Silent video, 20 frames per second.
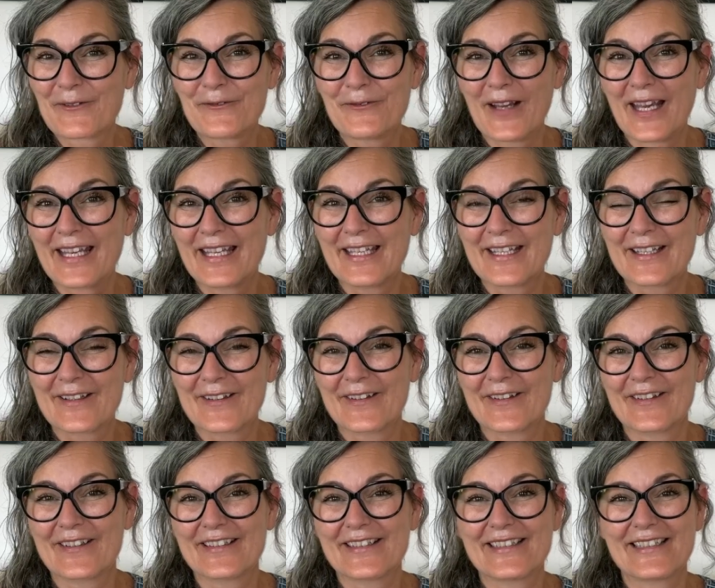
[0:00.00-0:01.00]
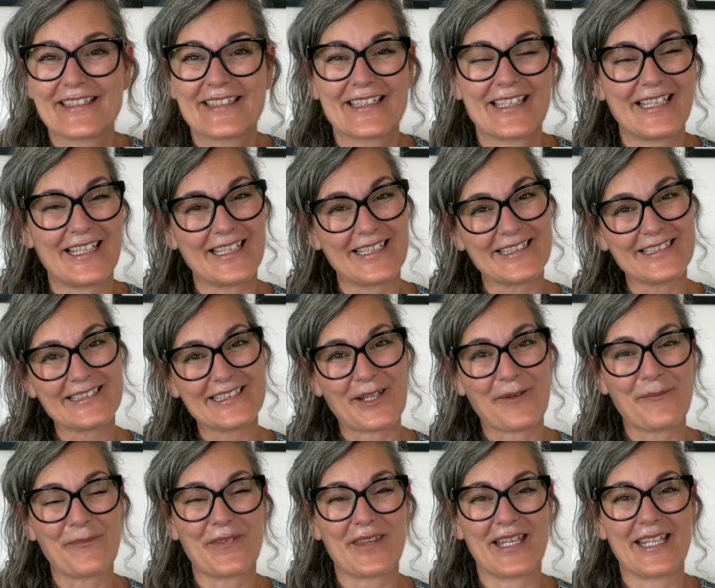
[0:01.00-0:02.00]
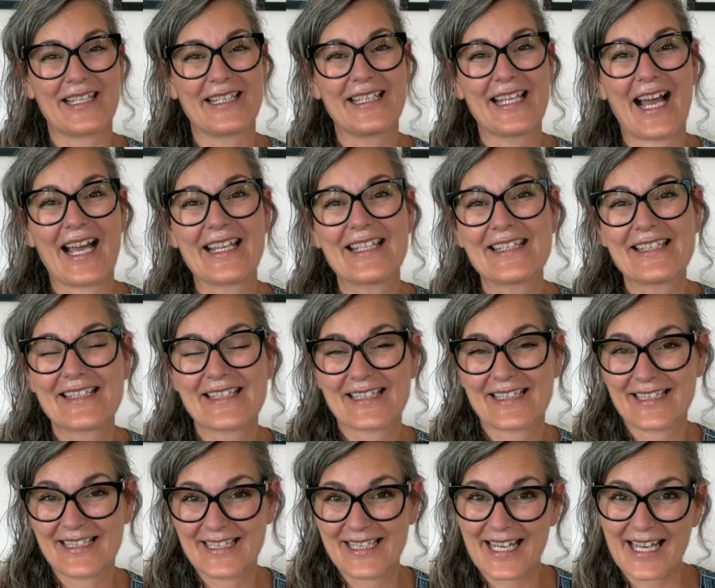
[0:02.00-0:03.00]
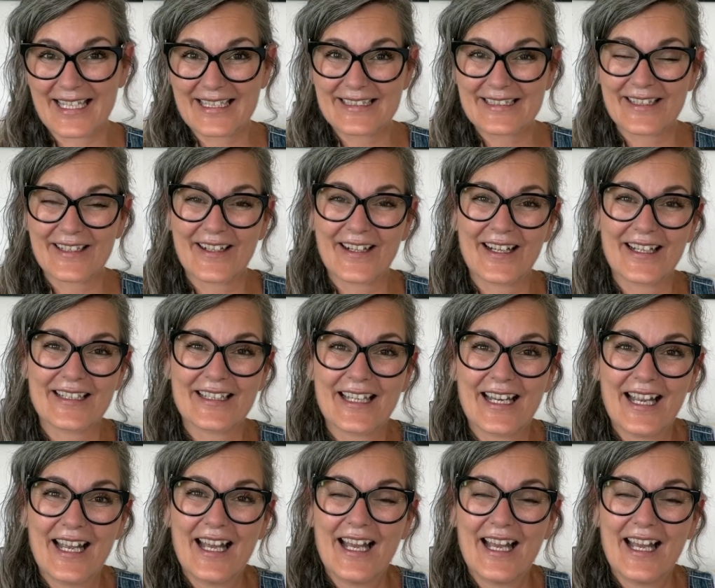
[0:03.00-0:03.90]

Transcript: fingers, something nice to knit on.